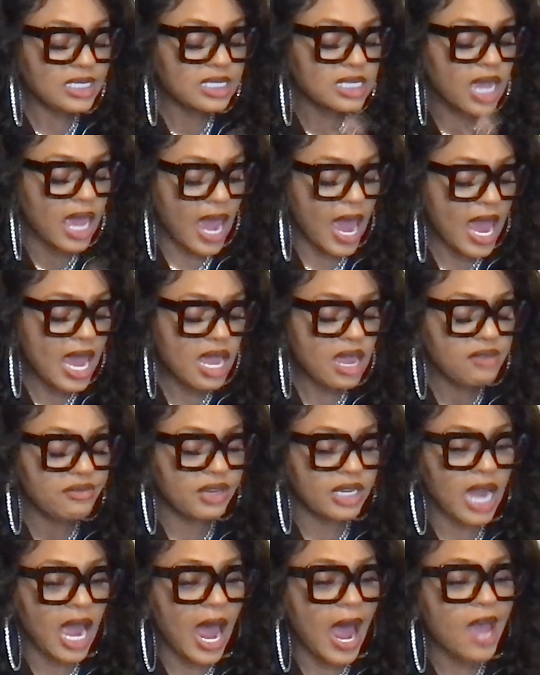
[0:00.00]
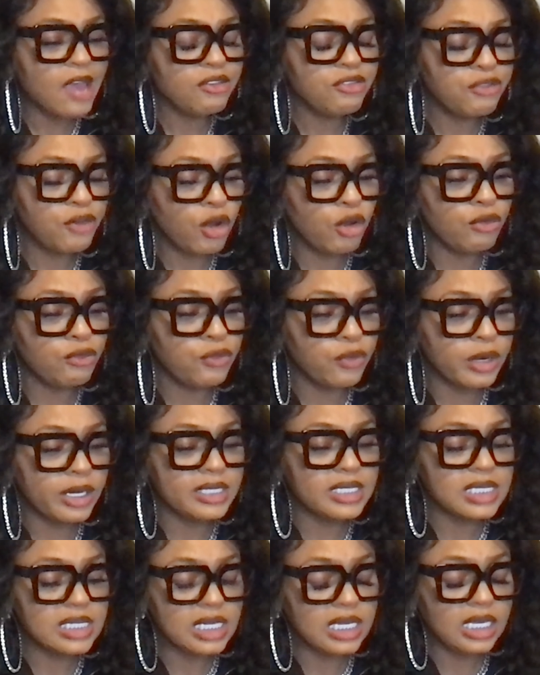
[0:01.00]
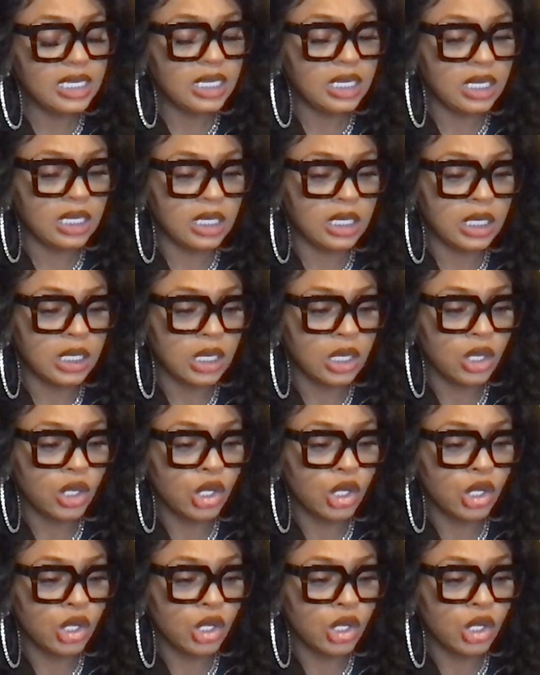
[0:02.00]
gave an iPhone 14